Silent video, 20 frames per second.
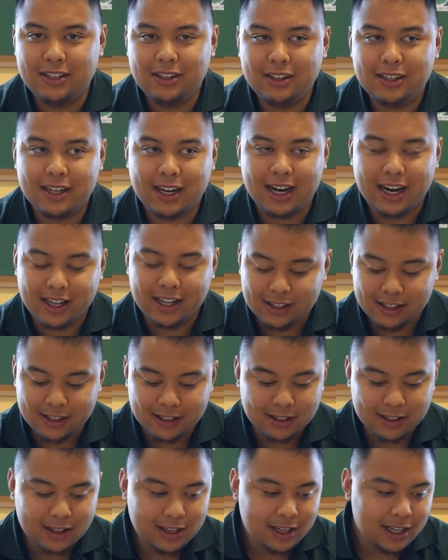You can
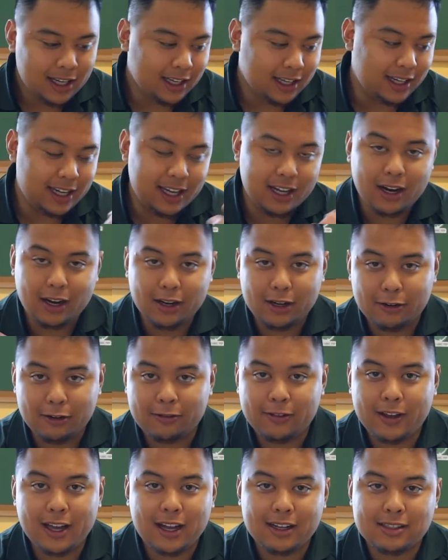either get all your
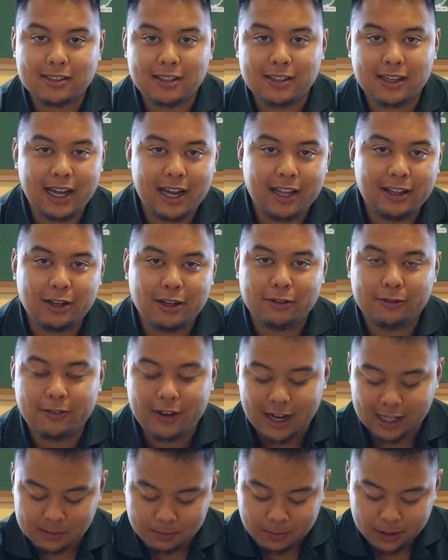facts, gather your
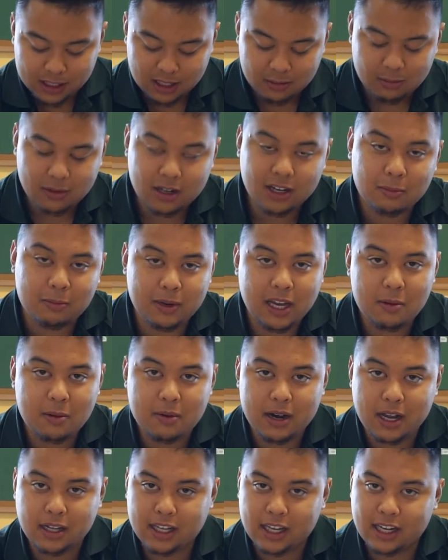facts, put them on the
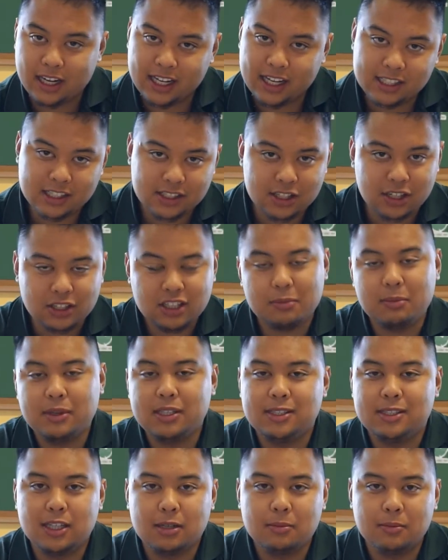paper, and then insert them
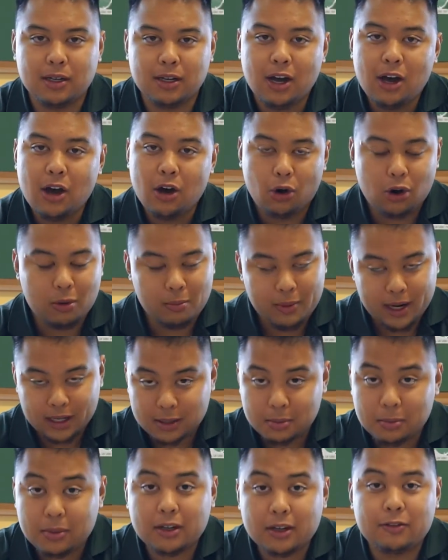into your book, or
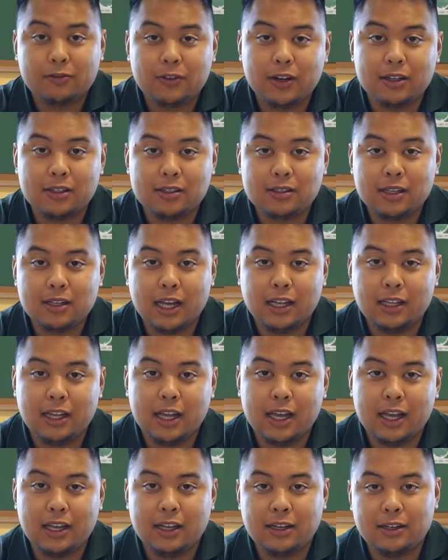make the book first and
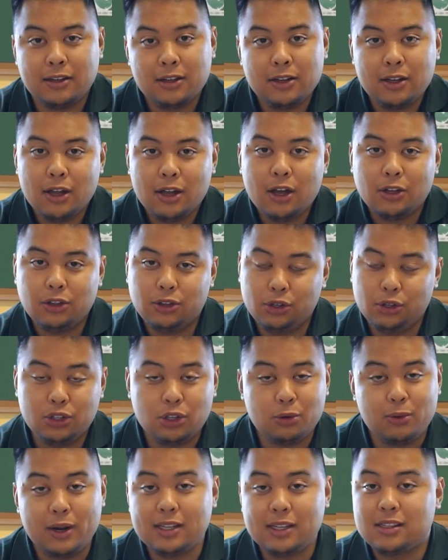then do
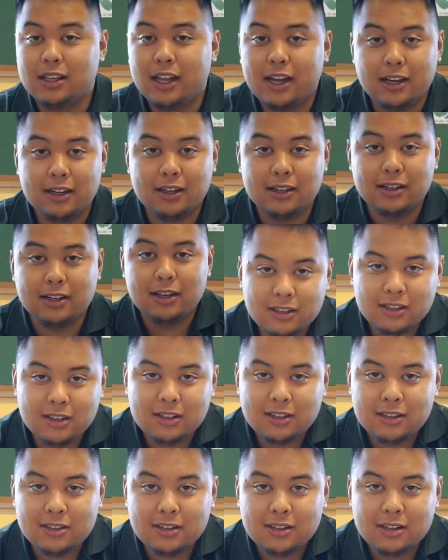the rest later.
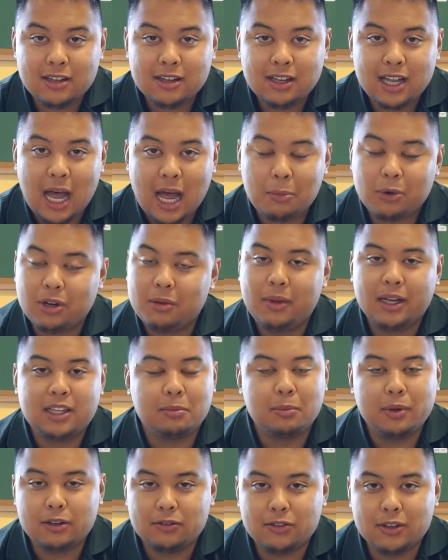I'm gonna make
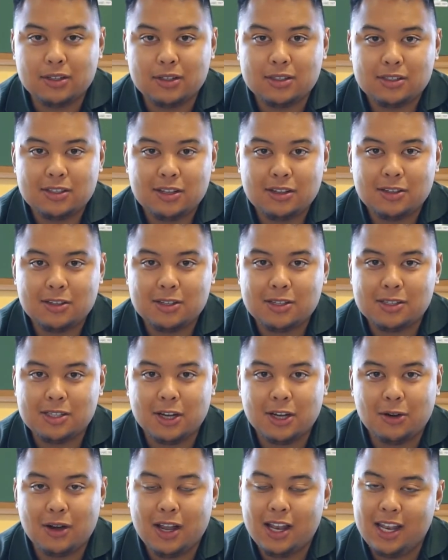the book first,
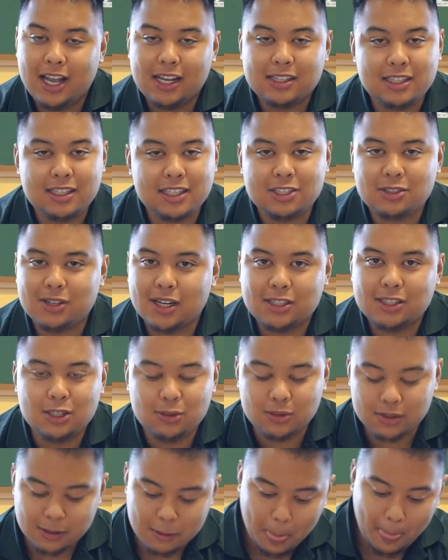so let's get straight
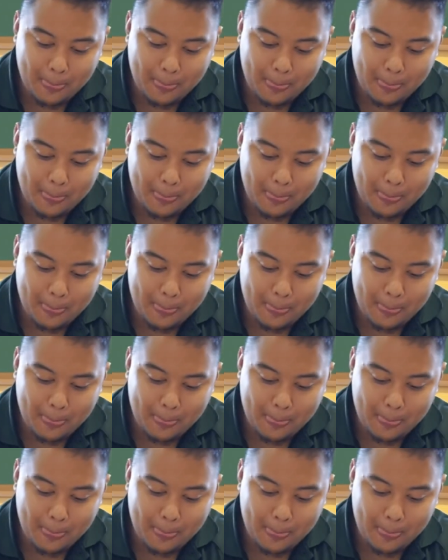to it.